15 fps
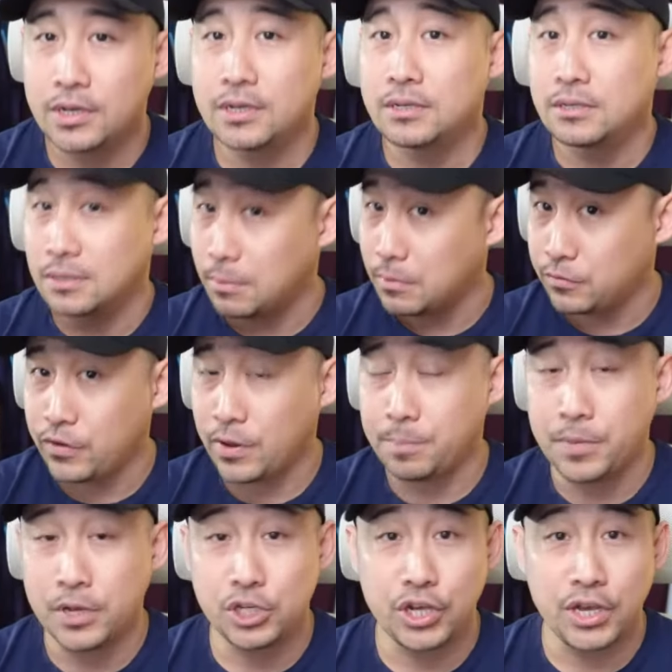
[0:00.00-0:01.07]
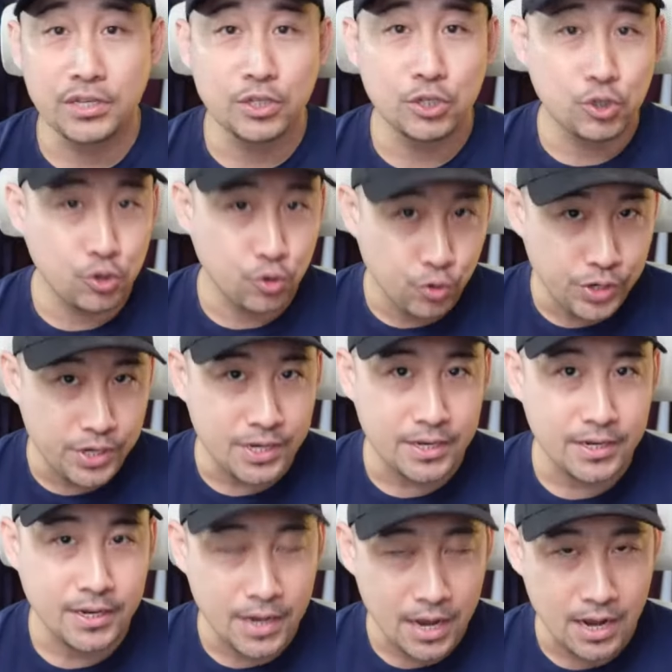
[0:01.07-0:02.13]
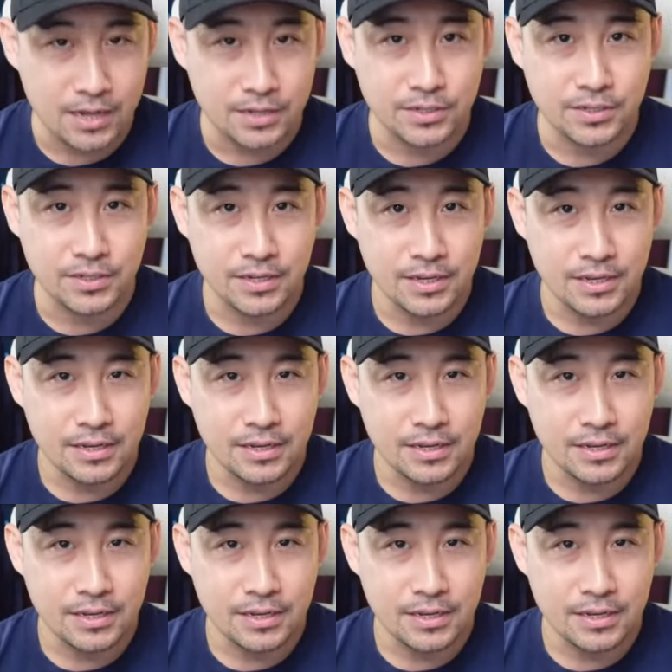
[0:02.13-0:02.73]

some of you have purchased 3 cars.